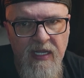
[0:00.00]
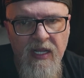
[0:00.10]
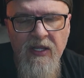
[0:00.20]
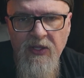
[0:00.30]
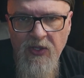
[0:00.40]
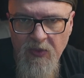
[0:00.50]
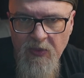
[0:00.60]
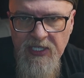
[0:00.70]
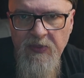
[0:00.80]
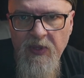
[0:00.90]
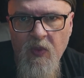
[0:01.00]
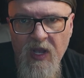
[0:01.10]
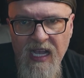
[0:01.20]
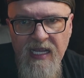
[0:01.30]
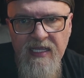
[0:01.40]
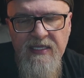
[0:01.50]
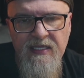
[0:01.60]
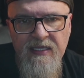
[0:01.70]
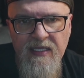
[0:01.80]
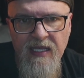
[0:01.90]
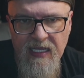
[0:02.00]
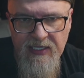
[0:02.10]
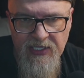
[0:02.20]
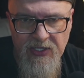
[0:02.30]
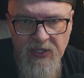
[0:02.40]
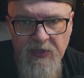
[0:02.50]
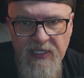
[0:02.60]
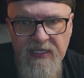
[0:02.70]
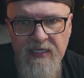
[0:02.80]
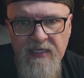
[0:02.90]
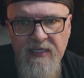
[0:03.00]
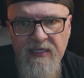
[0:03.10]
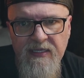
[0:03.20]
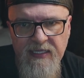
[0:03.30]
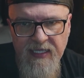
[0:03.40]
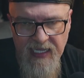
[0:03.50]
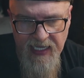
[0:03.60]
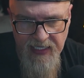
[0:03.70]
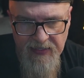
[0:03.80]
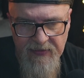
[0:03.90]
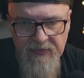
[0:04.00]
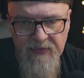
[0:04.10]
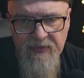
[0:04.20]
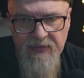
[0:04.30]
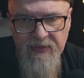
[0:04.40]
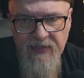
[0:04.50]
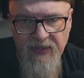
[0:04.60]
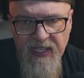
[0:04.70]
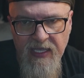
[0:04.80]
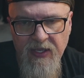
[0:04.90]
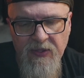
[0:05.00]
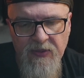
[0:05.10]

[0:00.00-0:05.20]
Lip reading: You must be wise as a serpent today. Thank you.